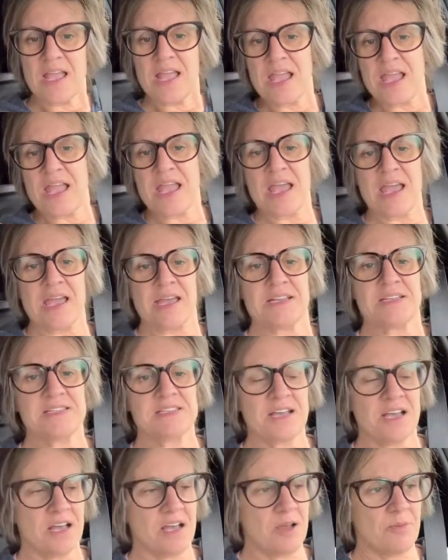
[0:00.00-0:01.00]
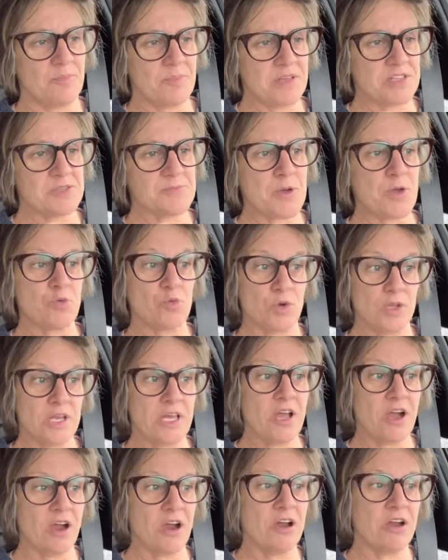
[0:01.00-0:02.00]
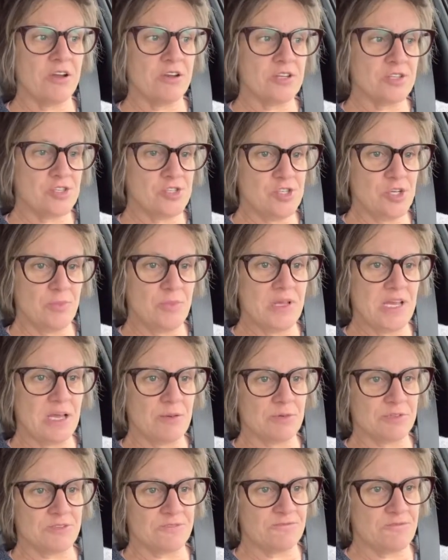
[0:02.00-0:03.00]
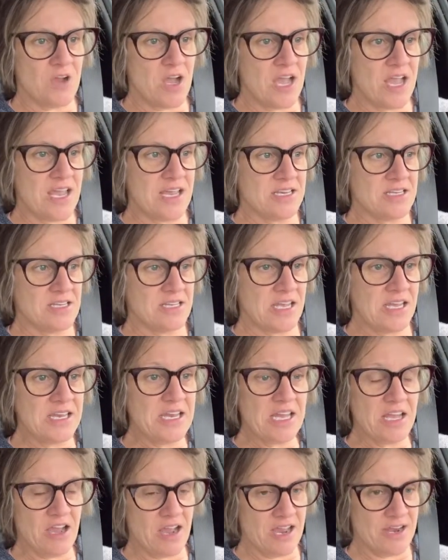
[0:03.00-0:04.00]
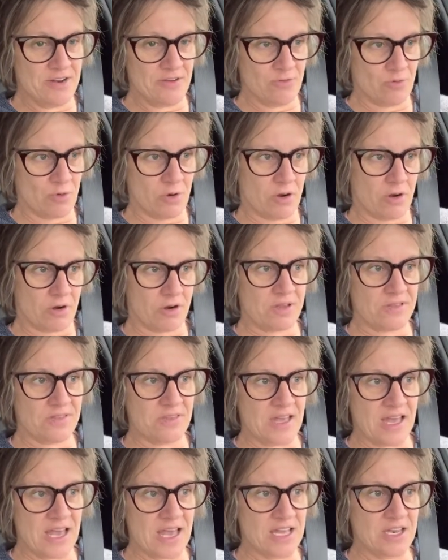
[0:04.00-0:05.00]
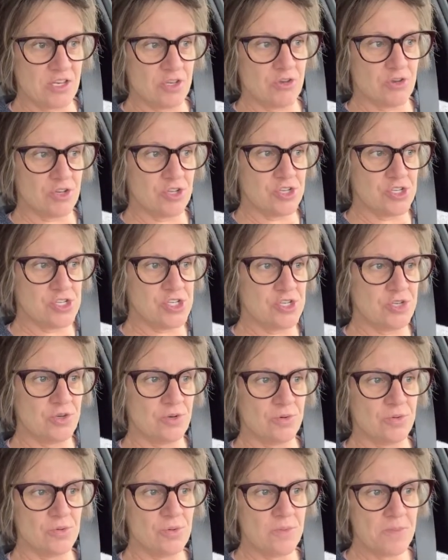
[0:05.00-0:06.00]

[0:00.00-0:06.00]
and it's been really hard to be able to find any kind of work that you can do